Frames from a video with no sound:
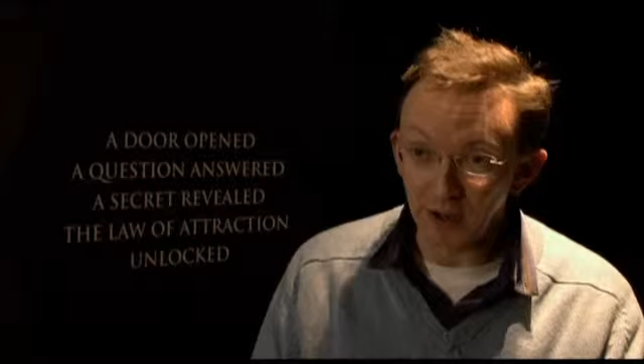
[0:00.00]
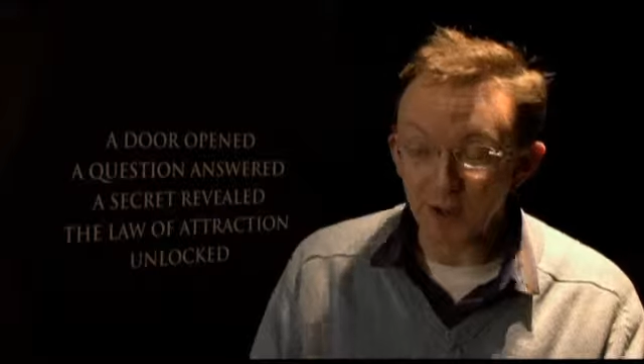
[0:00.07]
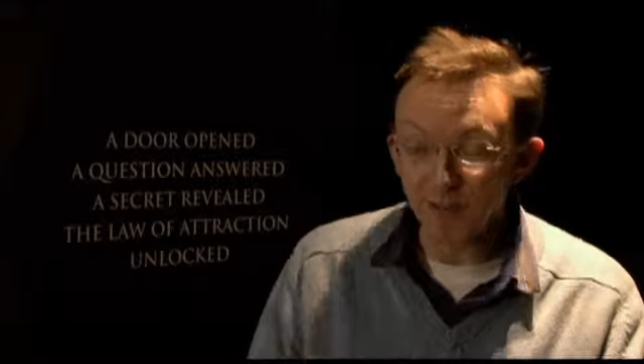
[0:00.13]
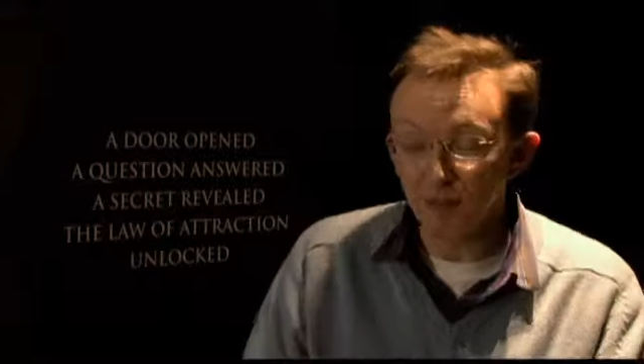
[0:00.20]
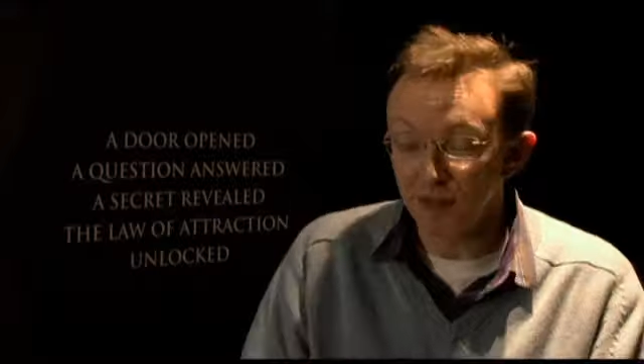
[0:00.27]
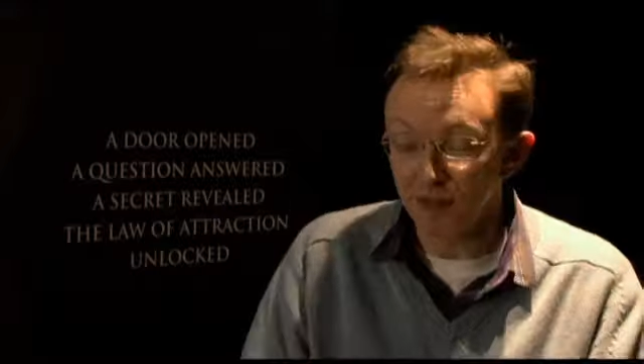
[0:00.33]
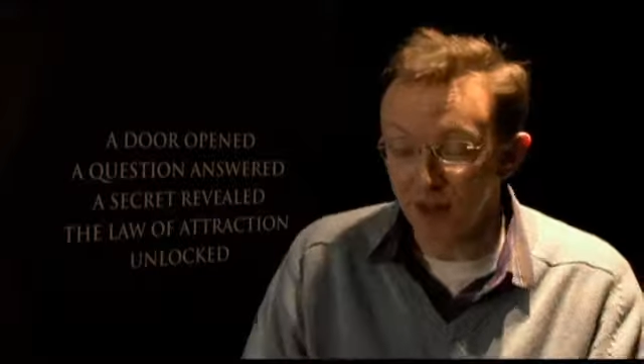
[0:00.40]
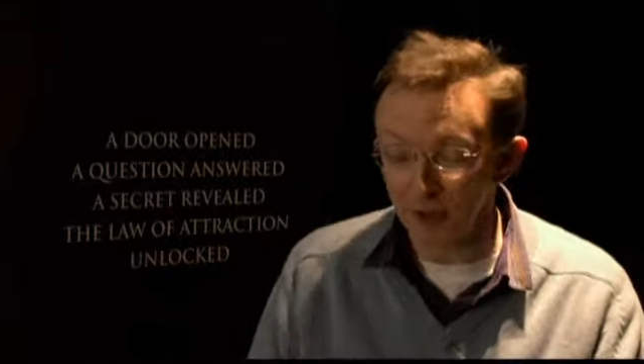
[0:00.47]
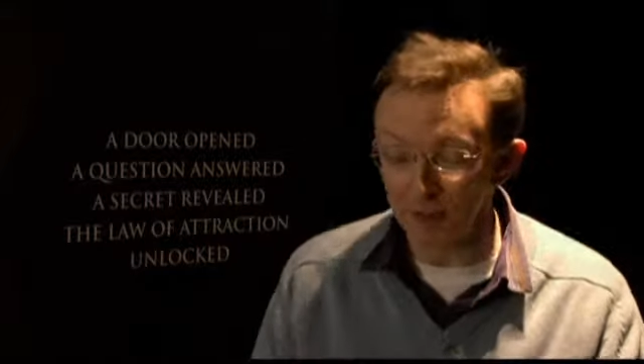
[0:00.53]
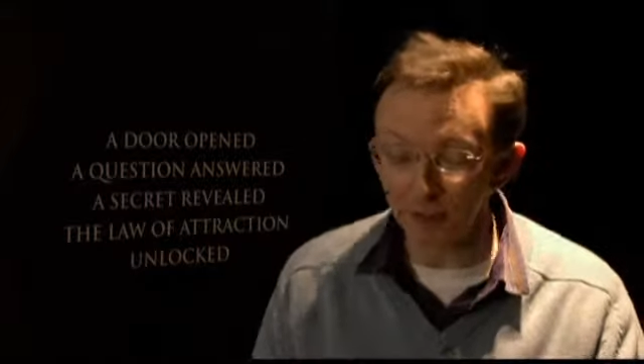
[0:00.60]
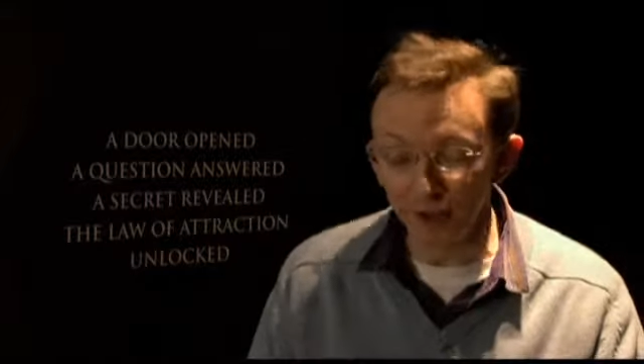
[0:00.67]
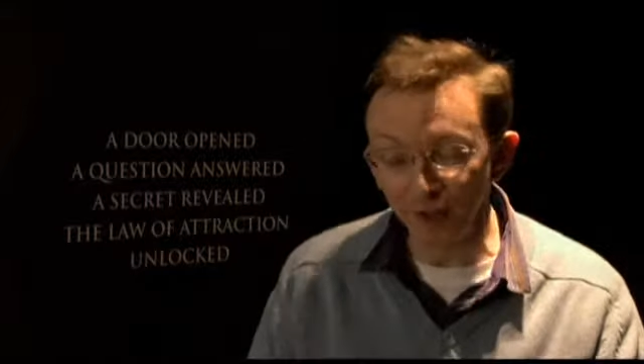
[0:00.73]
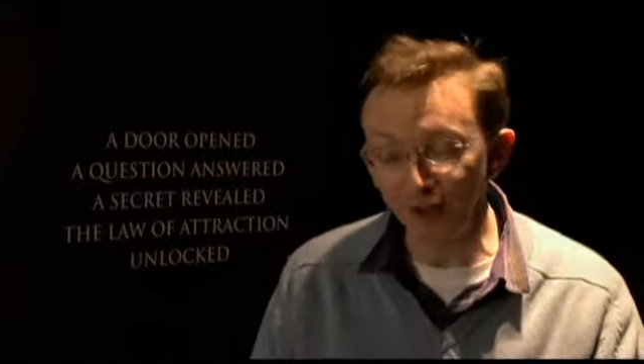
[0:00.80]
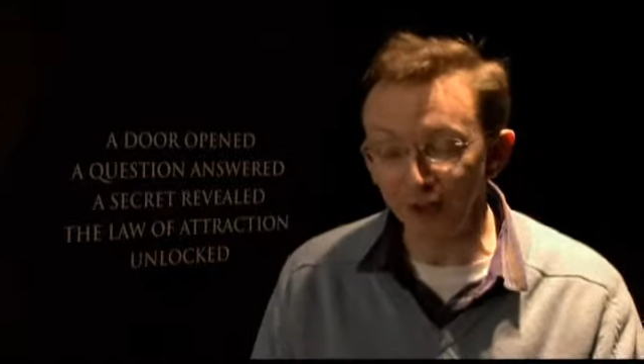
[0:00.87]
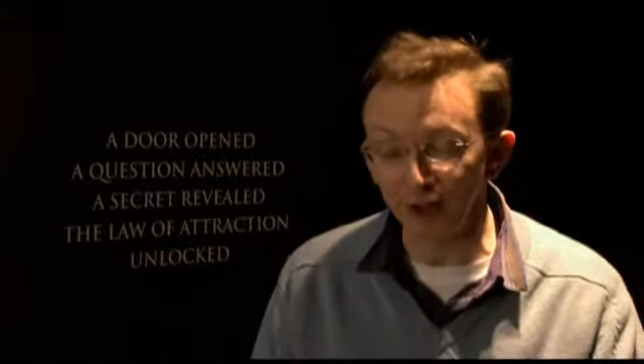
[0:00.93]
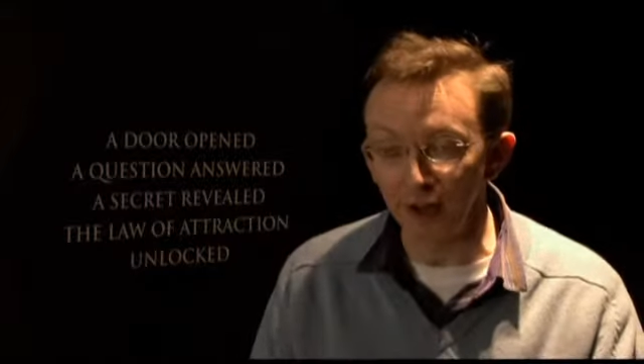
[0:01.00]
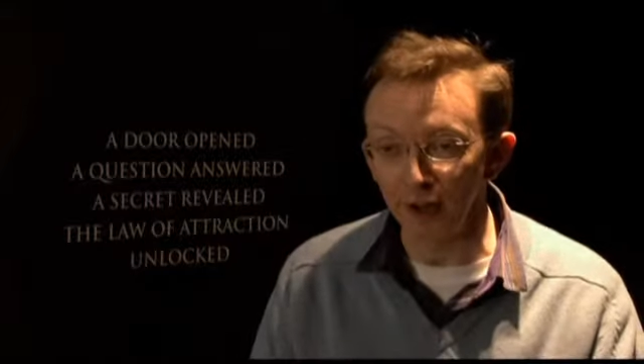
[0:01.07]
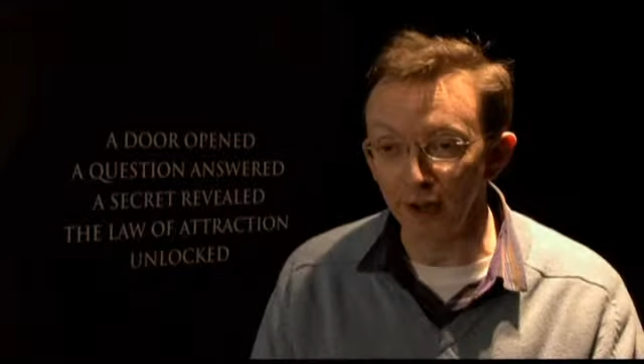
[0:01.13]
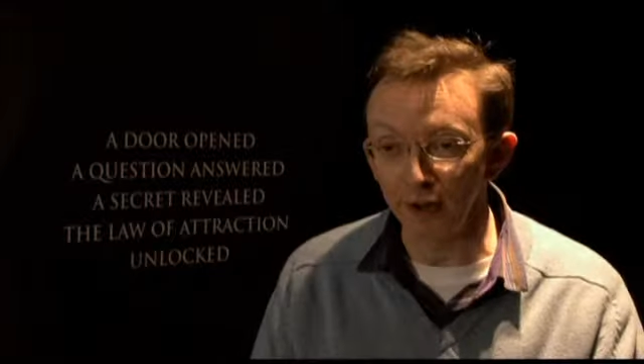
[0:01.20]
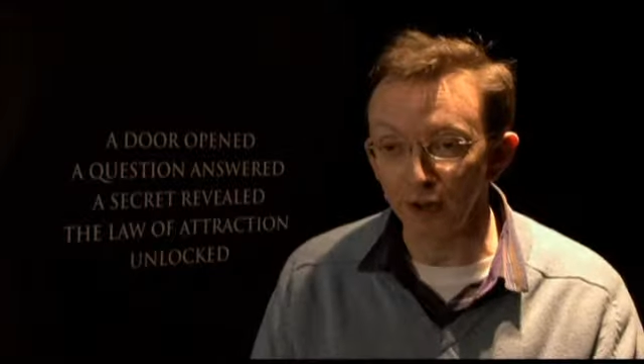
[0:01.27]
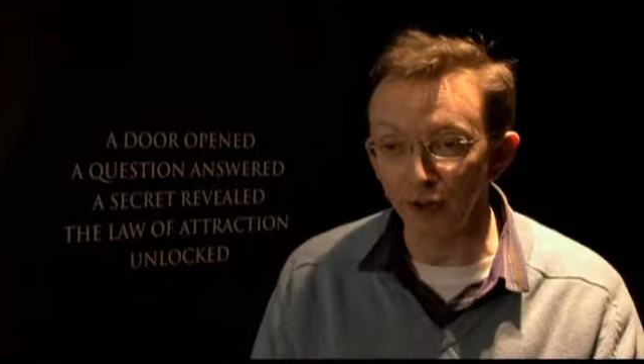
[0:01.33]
a hypnotherapist. I